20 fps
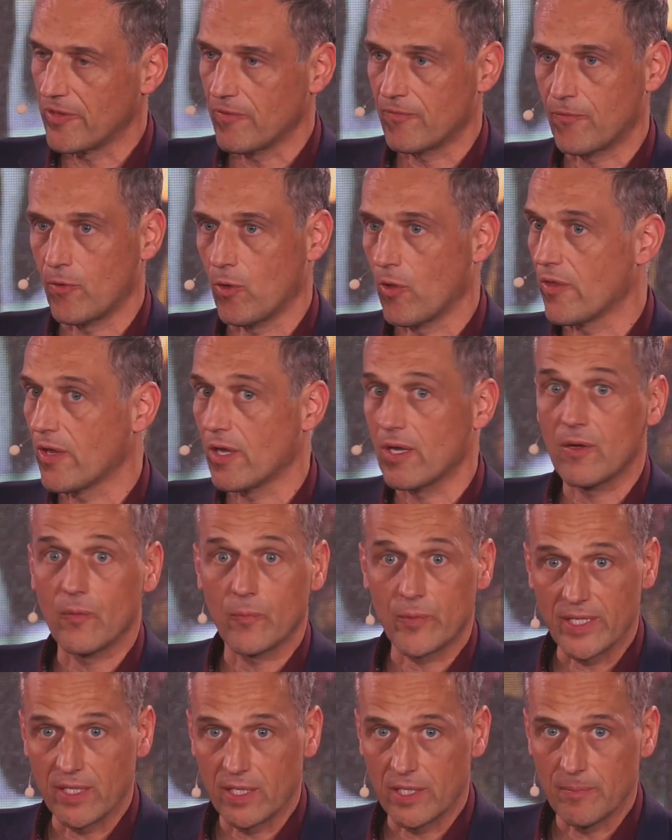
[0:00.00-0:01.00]
Further,
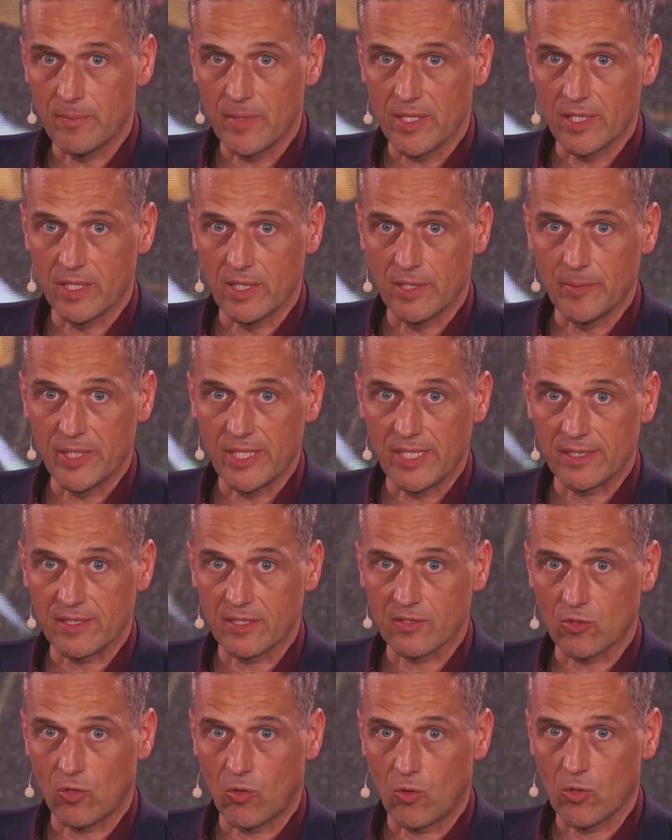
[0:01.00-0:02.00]
we
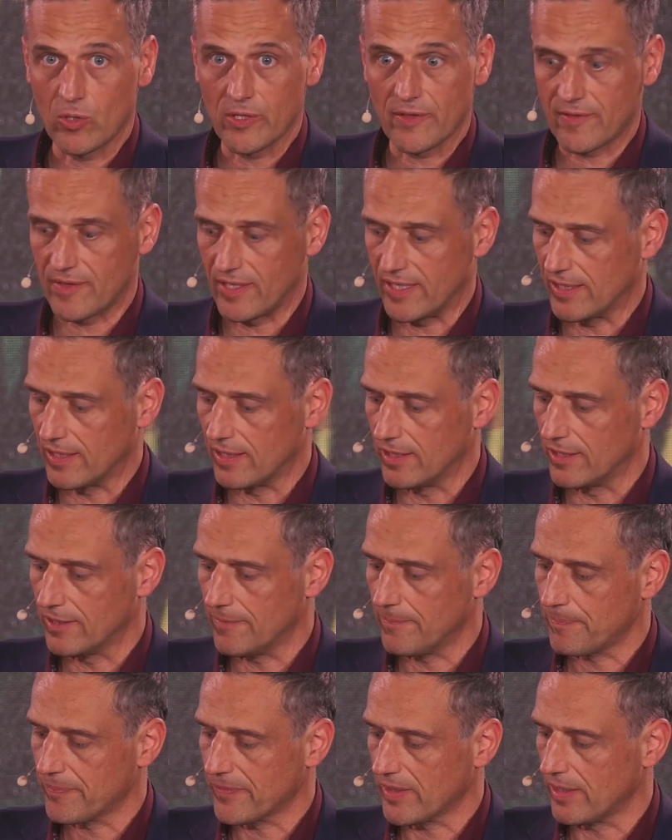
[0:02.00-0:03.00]
eliminated all single
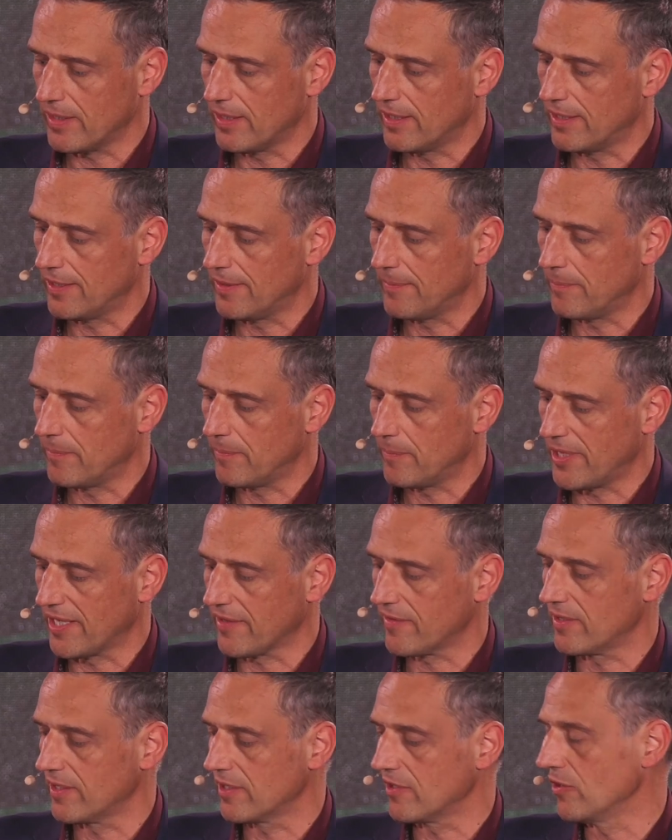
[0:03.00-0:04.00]

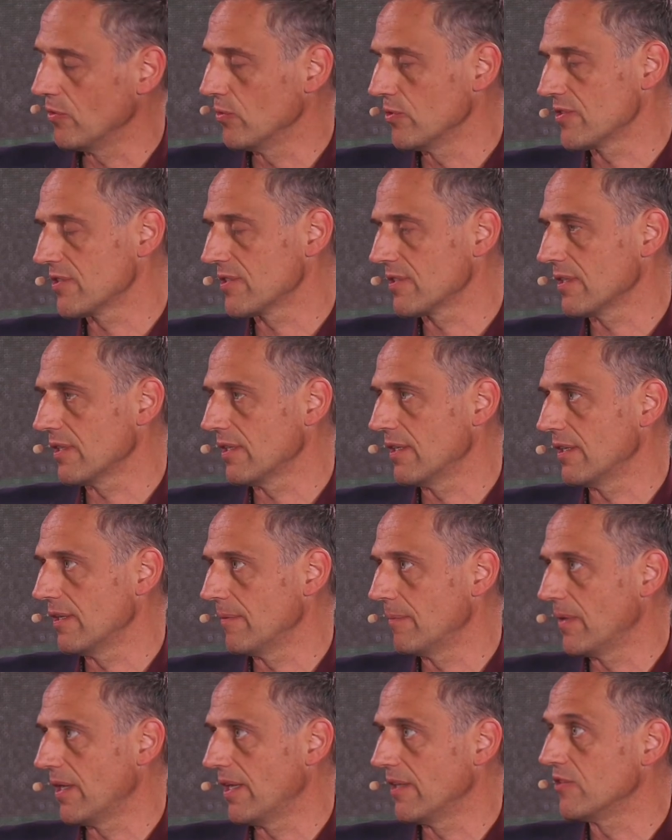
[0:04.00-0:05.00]
plastic use
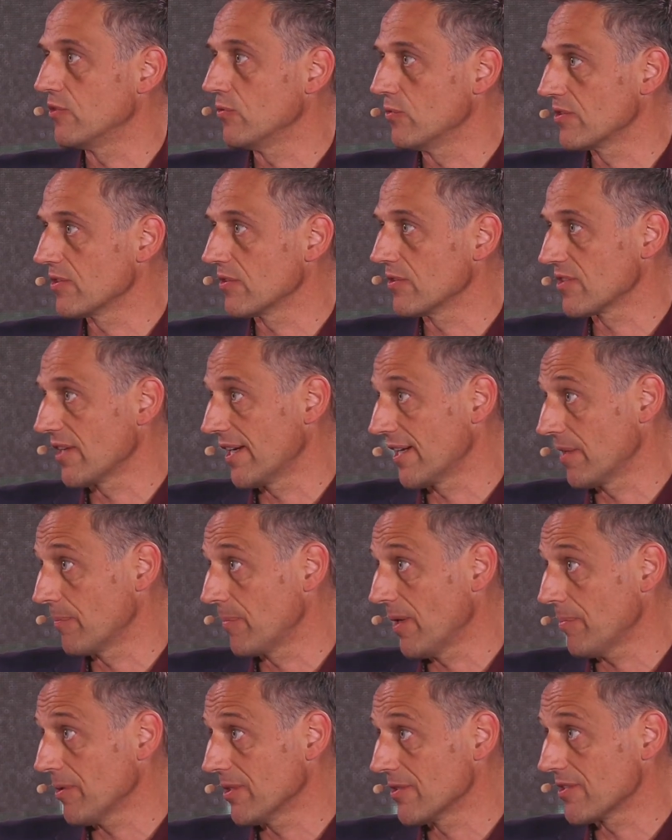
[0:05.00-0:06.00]
and use recycling
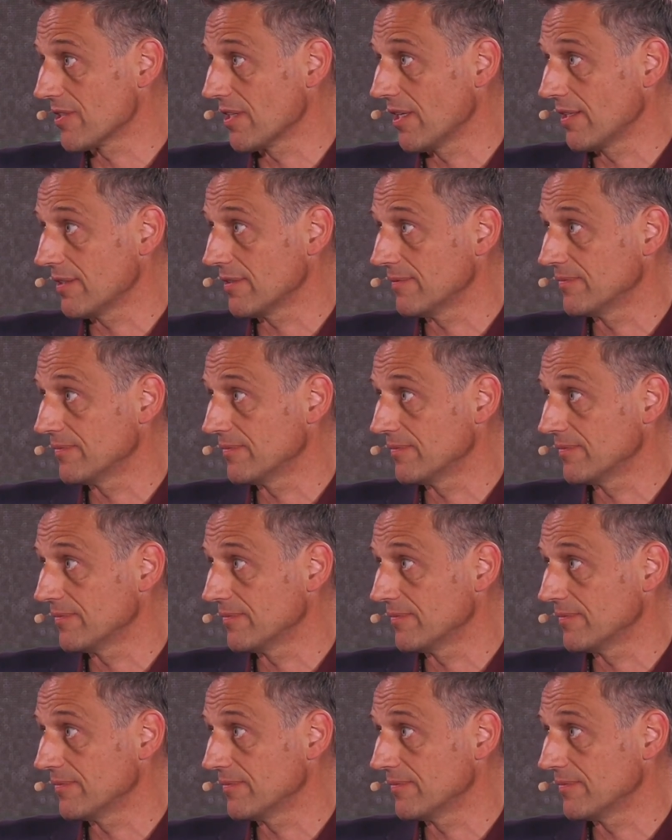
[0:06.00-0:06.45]
paper instead.